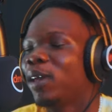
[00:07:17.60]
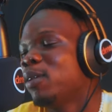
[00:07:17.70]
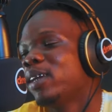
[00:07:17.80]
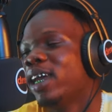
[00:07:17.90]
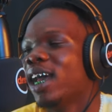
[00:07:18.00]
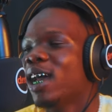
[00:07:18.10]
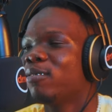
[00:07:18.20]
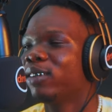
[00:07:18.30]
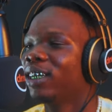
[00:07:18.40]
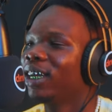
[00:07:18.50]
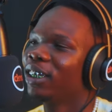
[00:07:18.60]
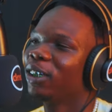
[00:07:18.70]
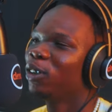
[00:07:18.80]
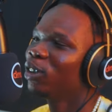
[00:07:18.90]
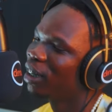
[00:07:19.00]
Maybe they have and like
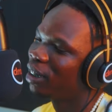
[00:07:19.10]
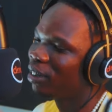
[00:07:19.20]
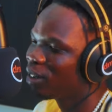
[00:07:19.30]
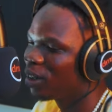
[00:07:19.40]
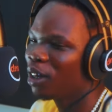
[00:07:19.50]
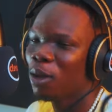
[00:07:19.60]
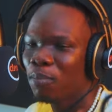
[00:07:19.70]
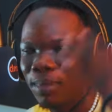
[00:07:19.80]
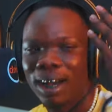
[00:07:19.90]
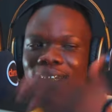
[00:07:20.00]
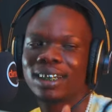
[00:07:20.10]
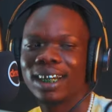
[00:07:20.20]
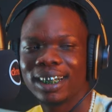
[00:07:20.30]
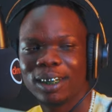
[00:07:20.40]
they, they mastered that's